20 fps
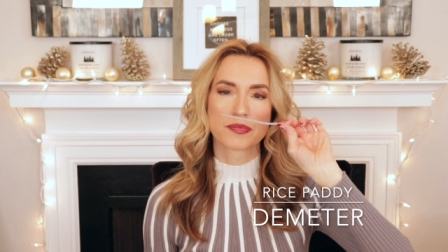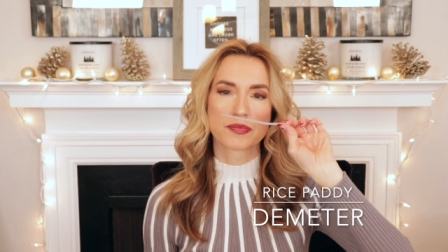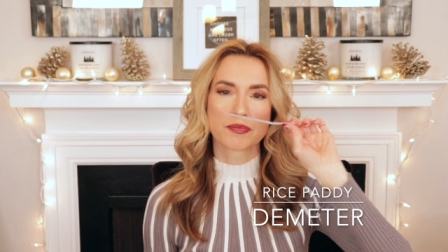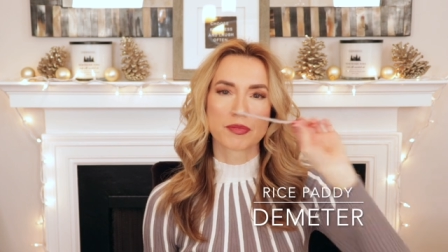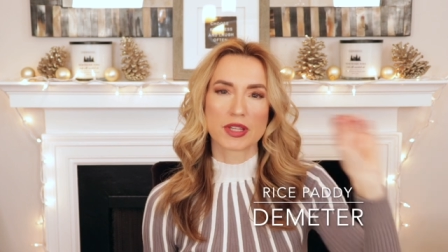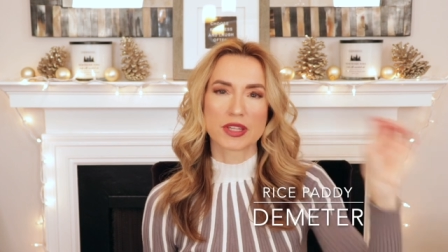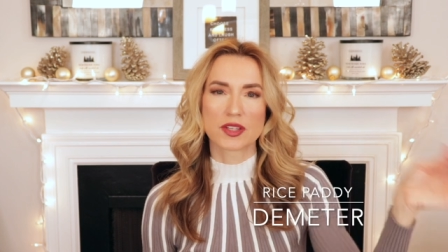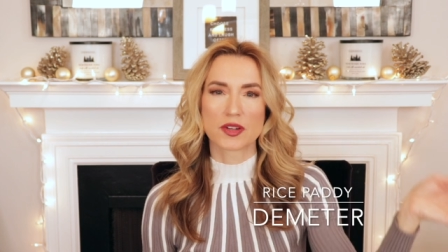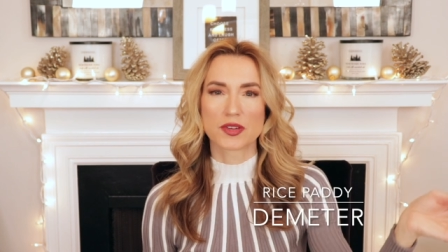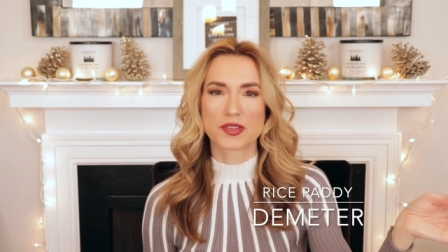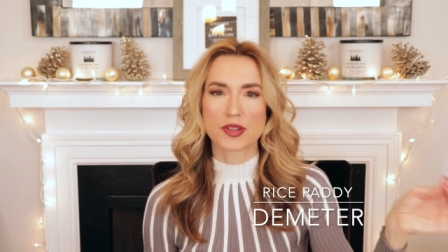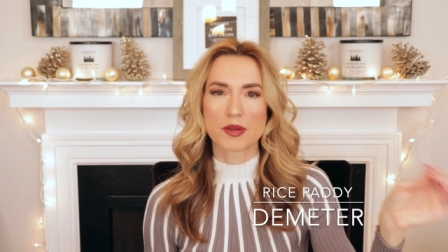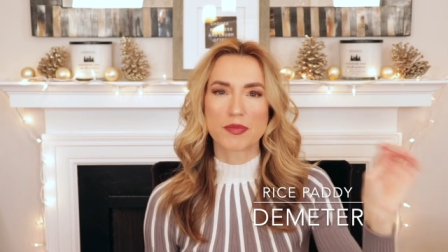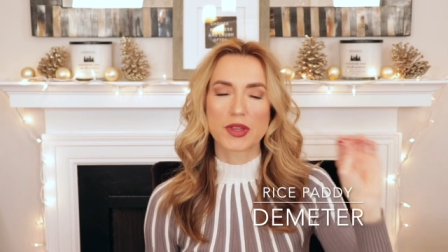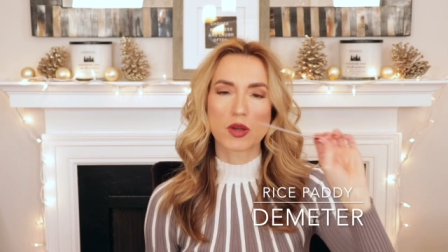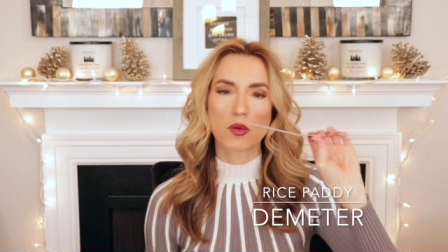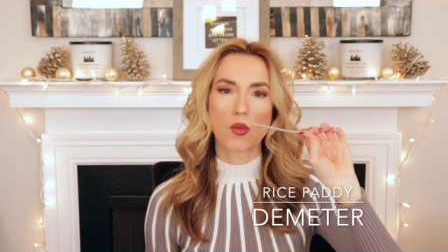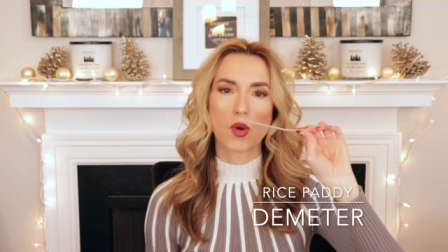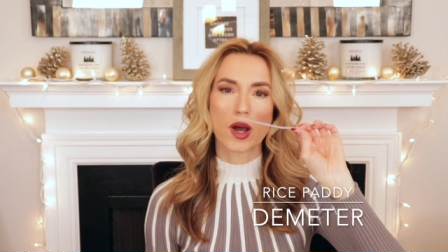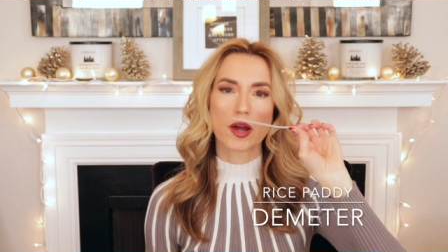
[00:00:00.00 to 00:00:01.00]
But there's
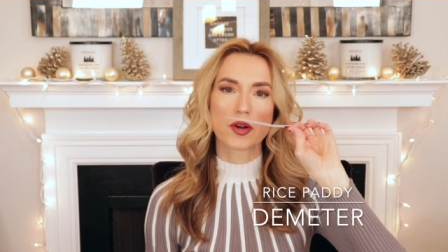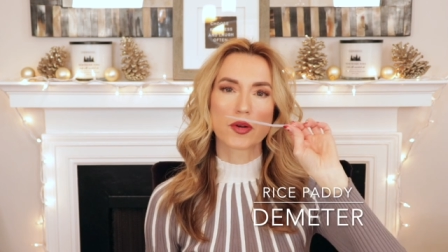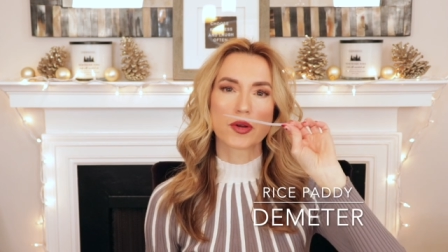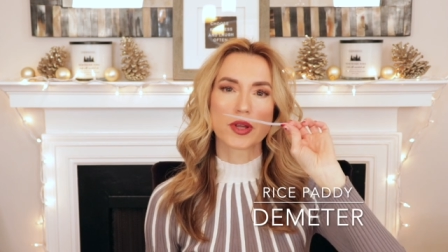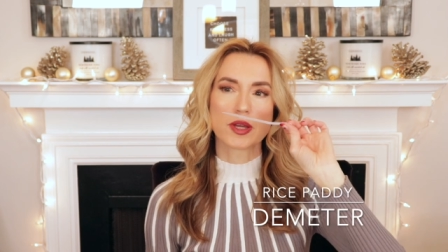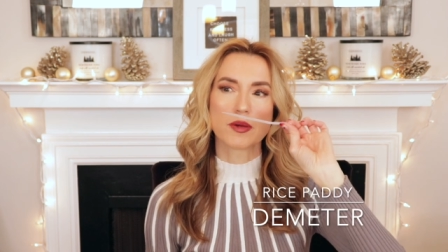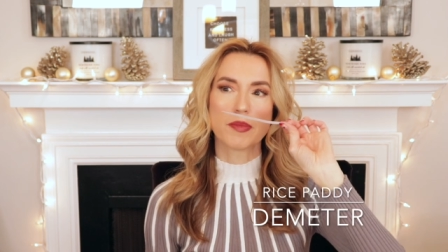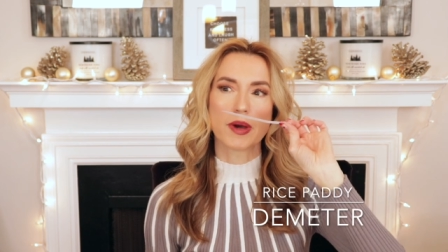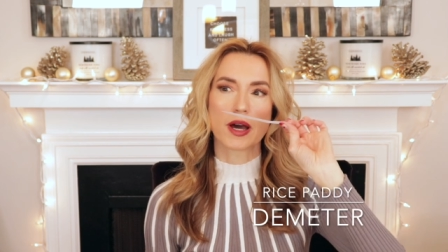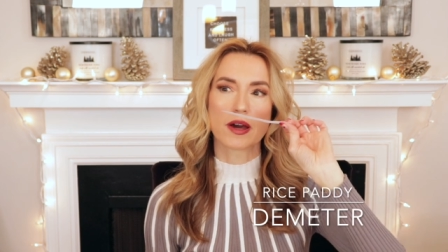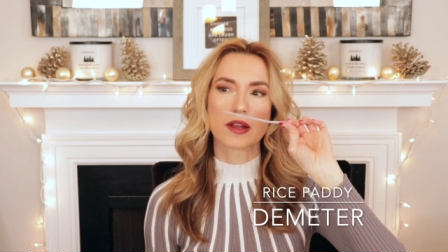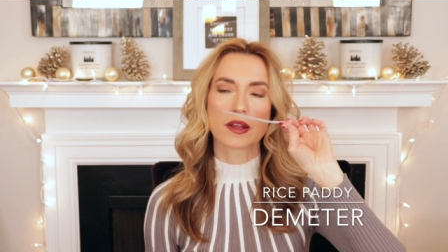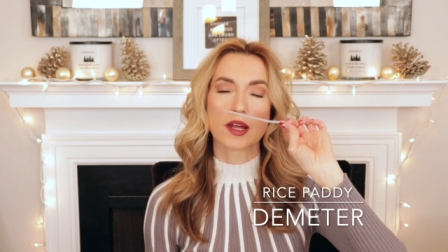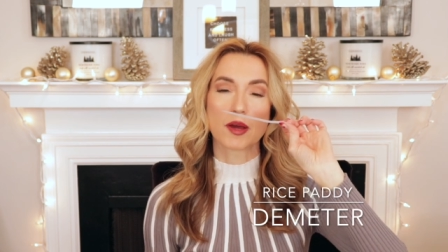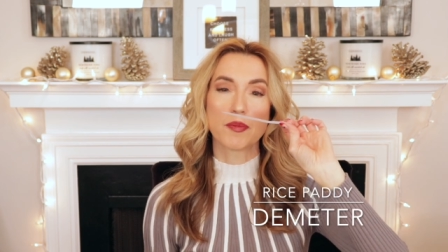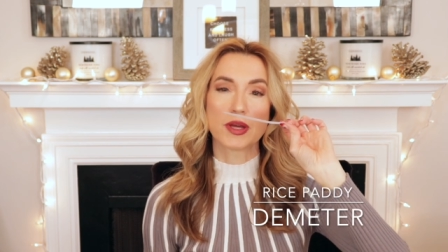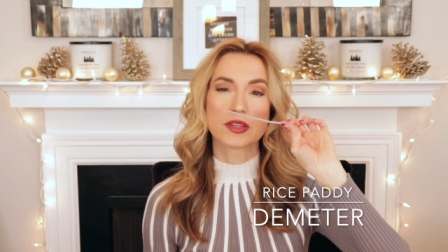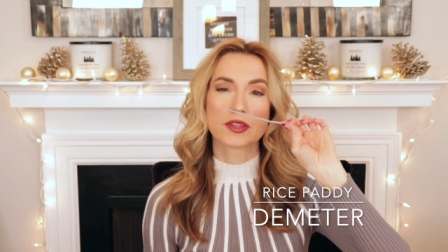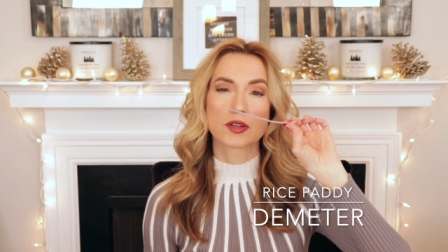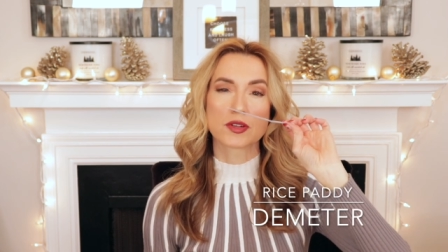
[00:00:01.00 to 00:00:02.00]
something watery about it. I
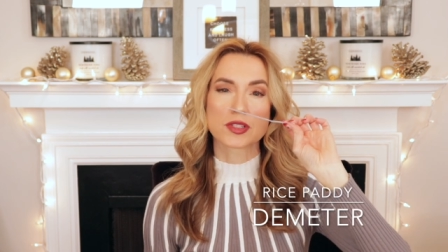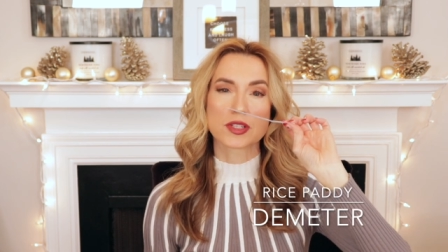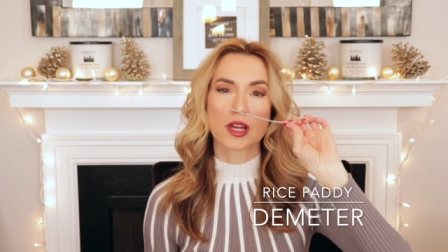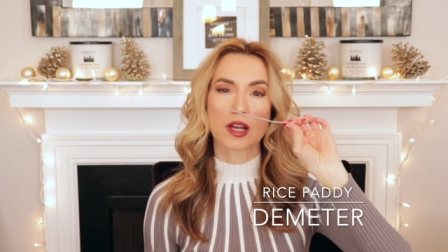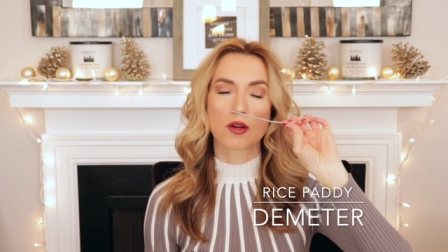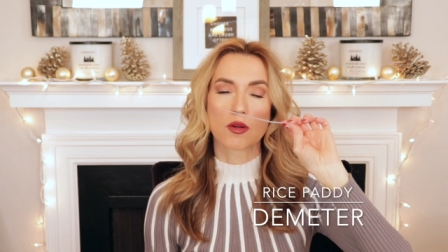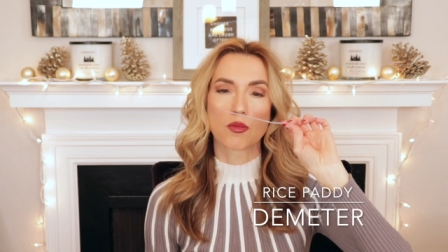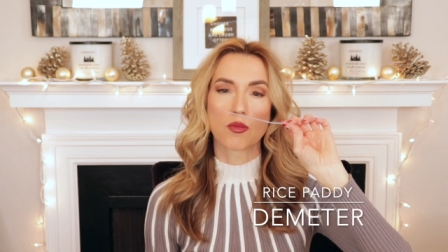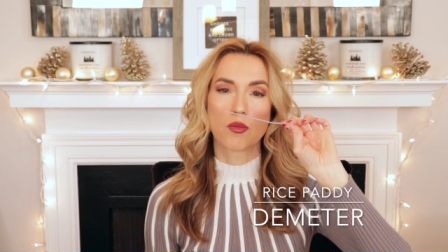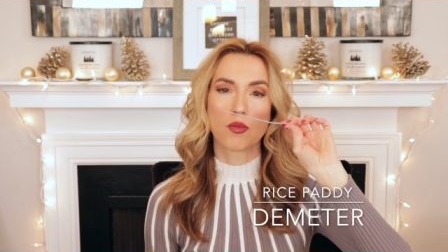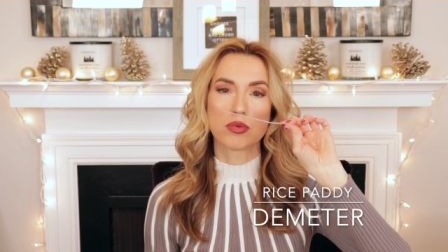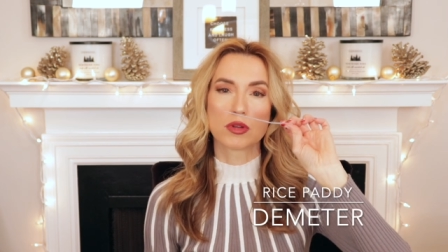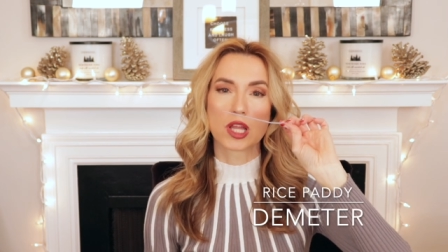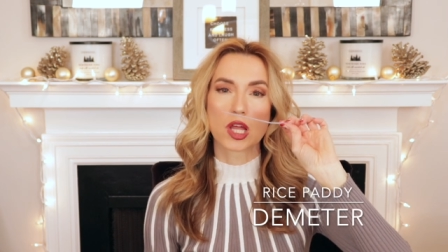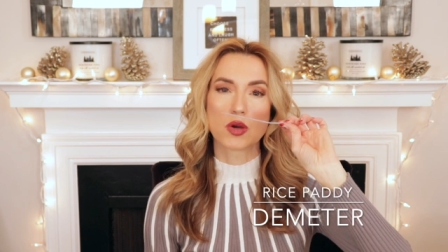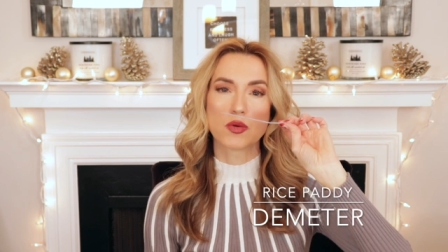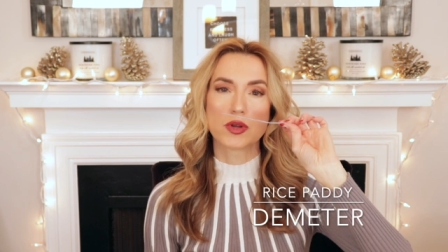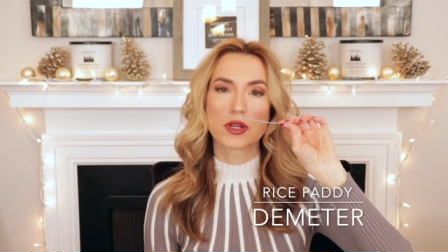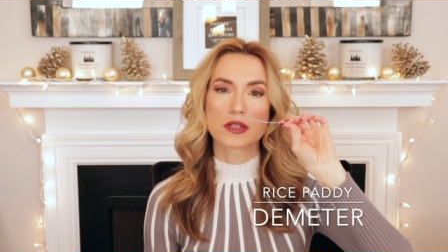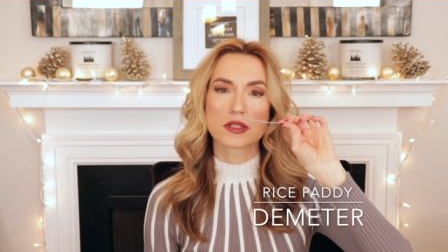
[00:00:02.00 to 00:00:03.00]
bet there's like a
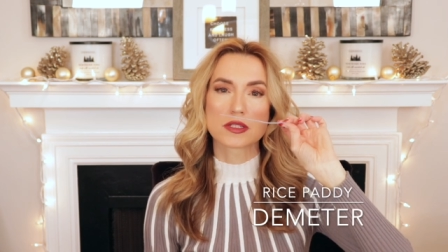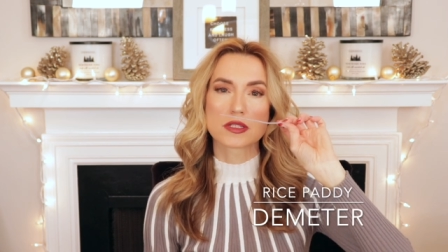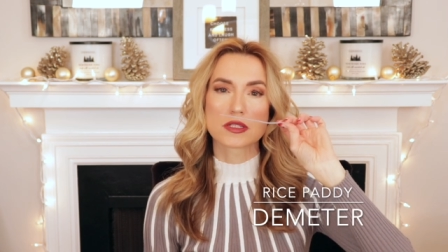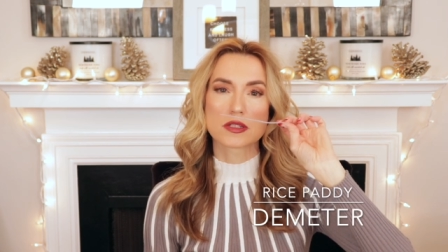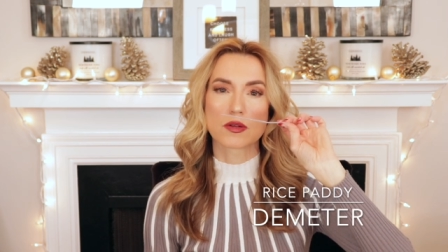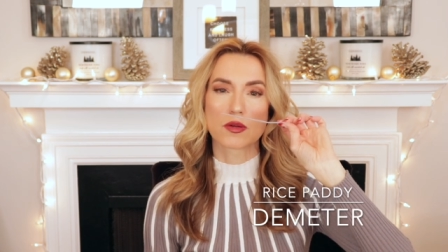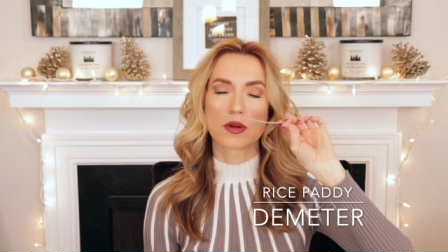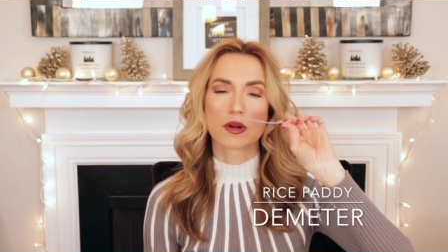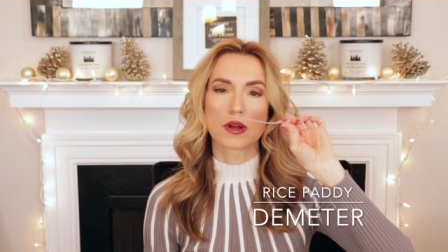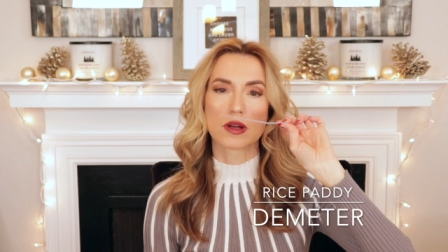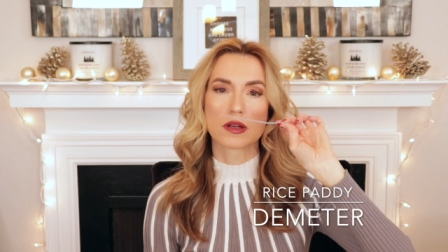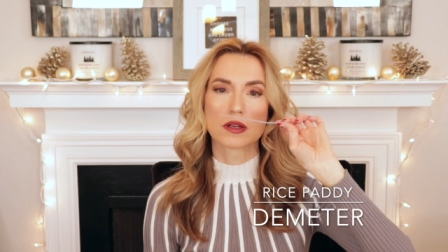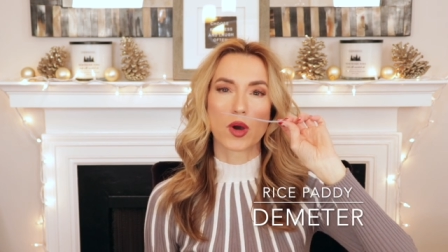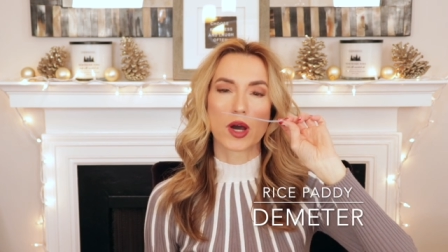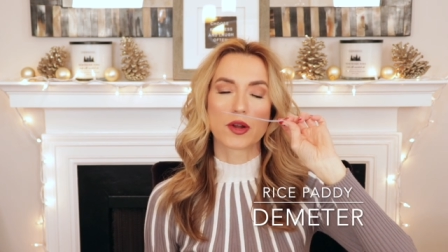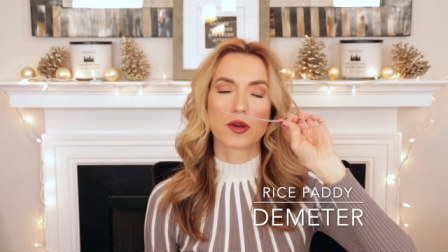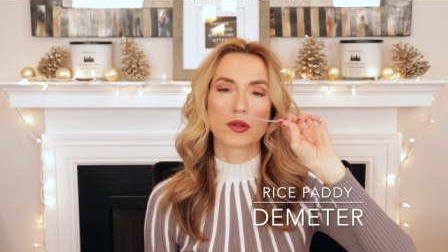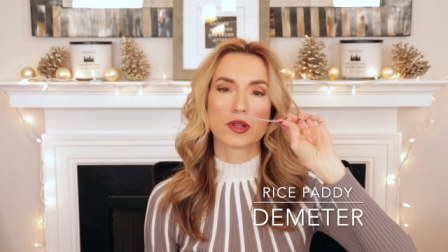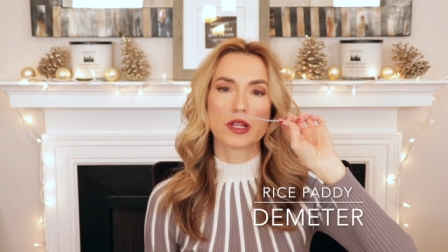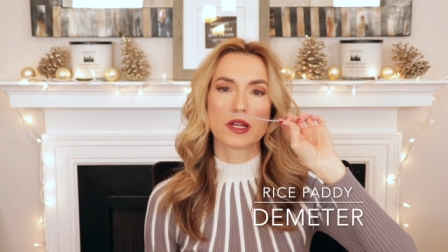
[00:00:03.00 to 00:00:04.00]
lotus or a
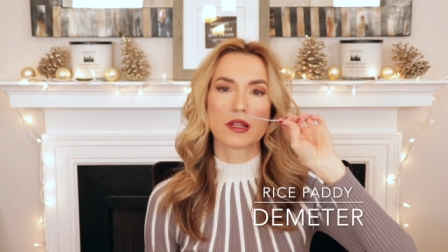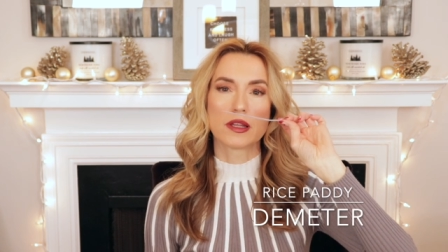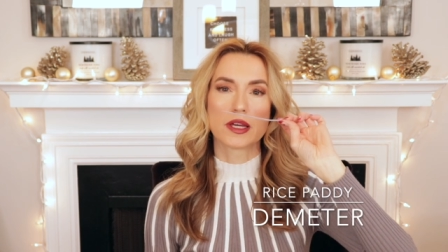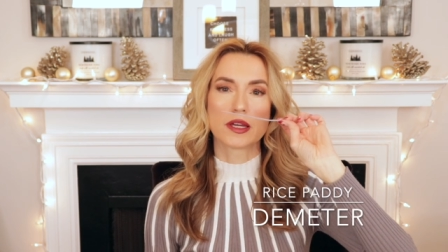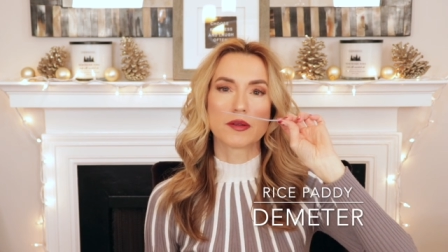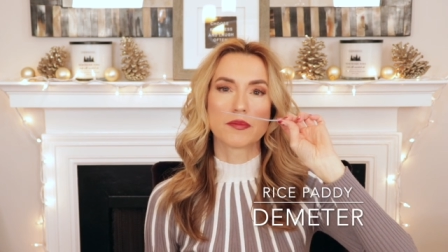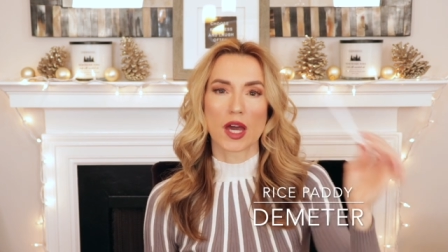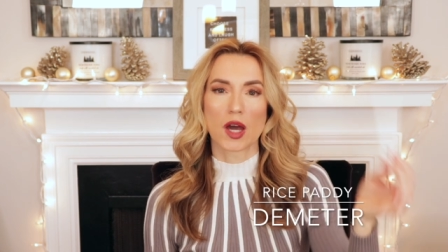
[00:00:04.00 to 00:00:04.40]
water lily.